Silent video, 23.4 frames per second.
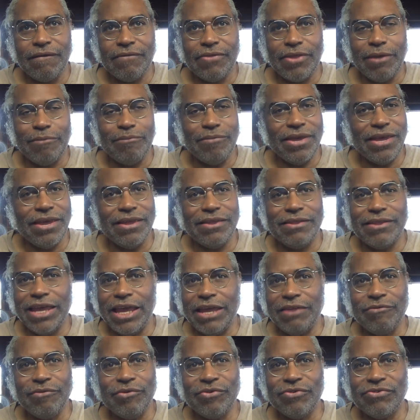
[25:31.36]
I mean,
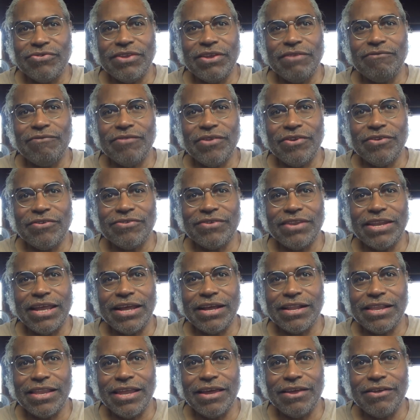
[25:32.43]
anyone who's seen videos of that
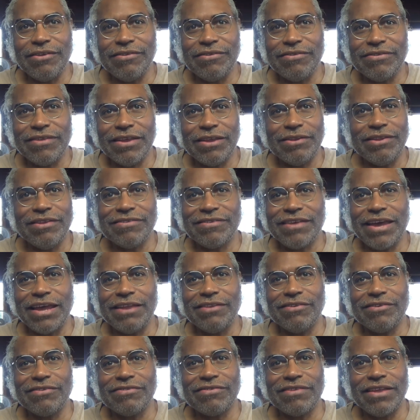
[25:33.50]
clown said this guy
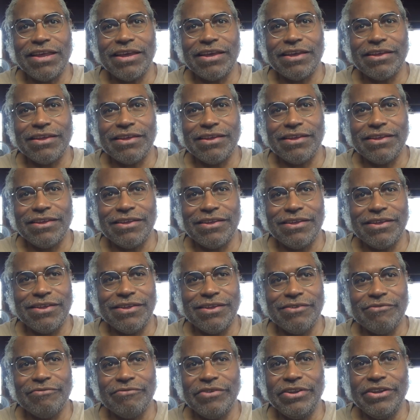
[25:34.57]
looks like
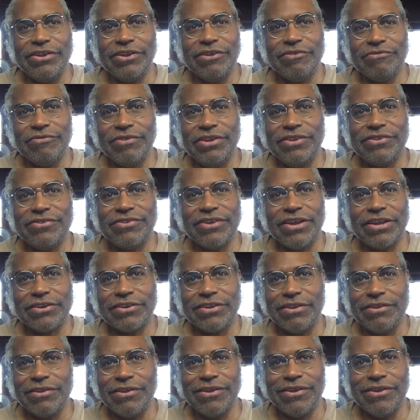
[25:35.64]
a, re- a
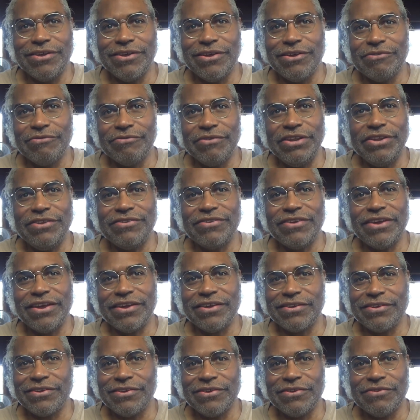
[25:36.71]
rejected uh, a
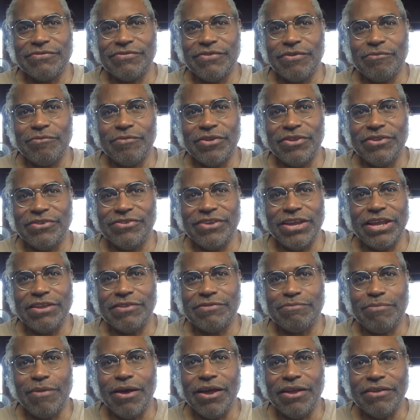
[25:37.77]
reject uh, from a James
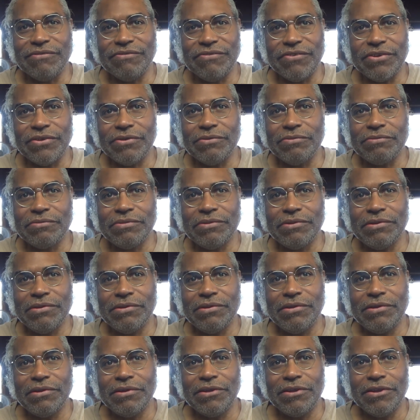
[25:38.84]
Bond film.
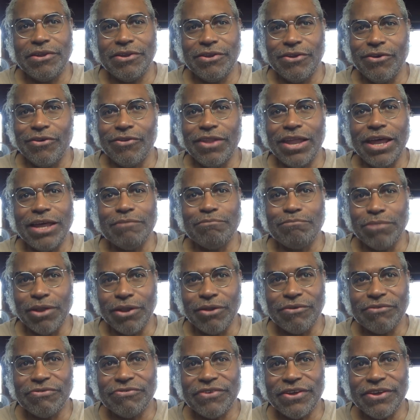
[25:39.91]
You know, like
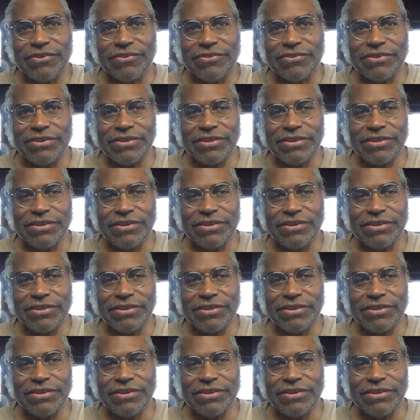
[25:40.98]
Blofeld